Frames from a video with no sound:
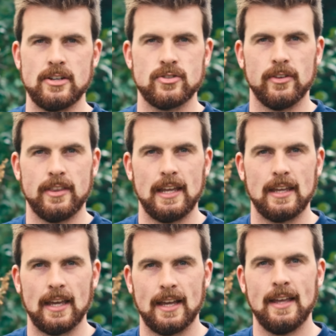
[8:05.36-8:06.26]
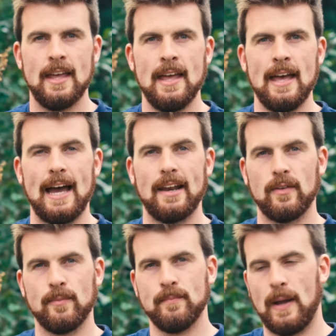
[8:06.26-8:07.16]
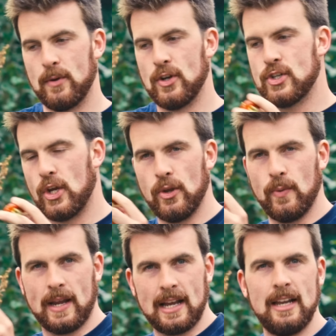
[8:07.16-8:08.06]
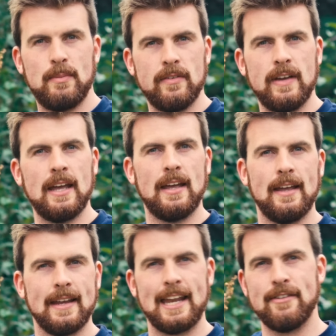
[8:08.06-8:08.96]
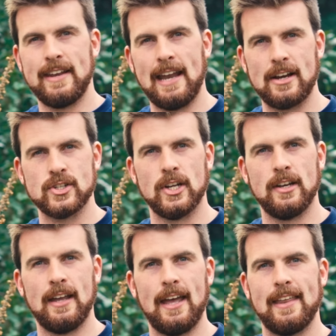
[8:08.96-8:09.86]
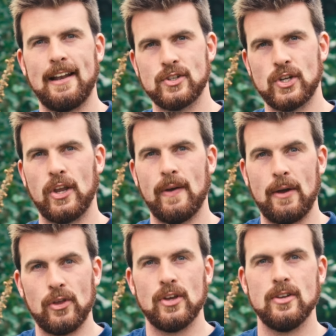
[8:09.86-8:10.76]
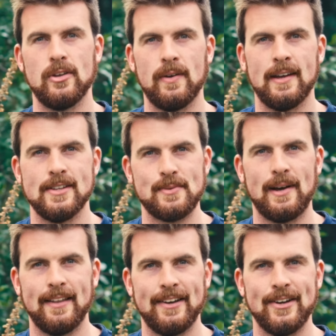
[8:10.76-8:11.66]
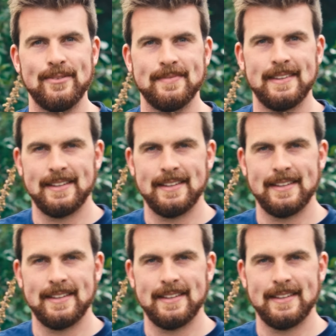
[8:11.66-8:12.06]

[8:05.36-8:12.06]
lateral thinking. And I'm going to show you a clip of it, kind of in action, and then I'll show you how you can do it as well at home.